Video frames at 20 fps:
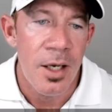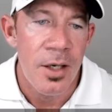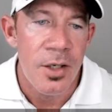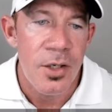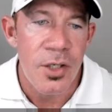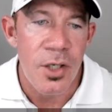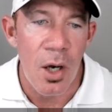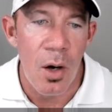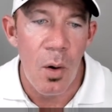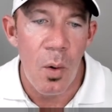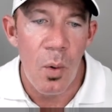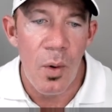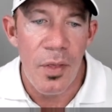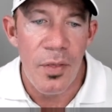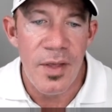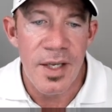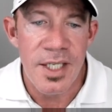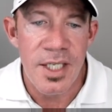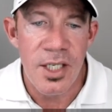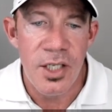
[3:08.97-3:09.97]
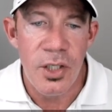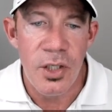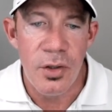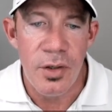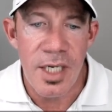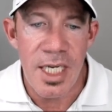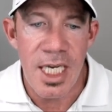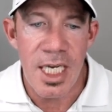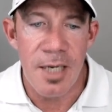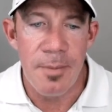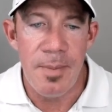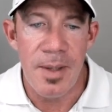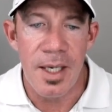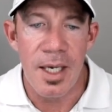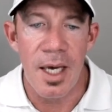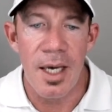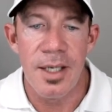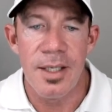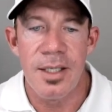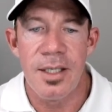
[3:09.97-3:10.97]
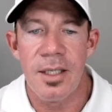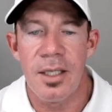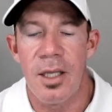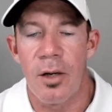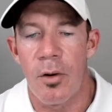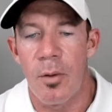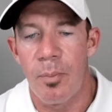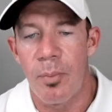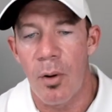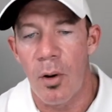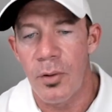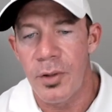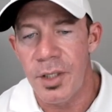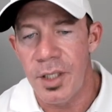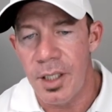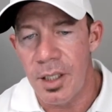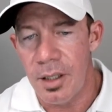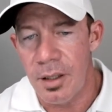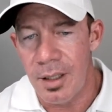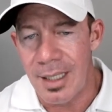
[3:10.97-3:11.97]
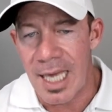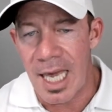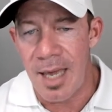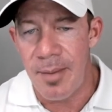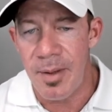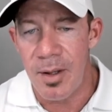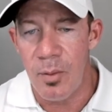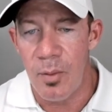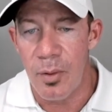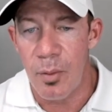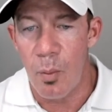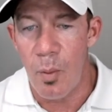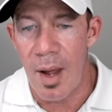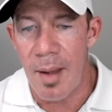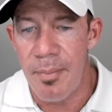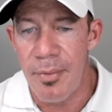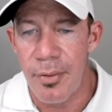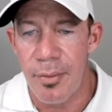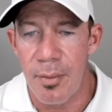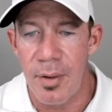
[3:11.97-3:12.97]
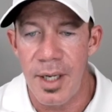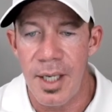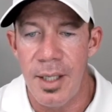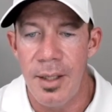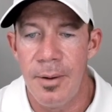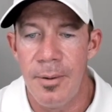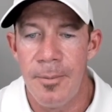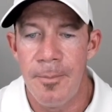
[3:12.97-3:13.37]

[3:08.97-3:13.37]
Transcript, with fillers: So this is unique because they're approaching gaming with web three,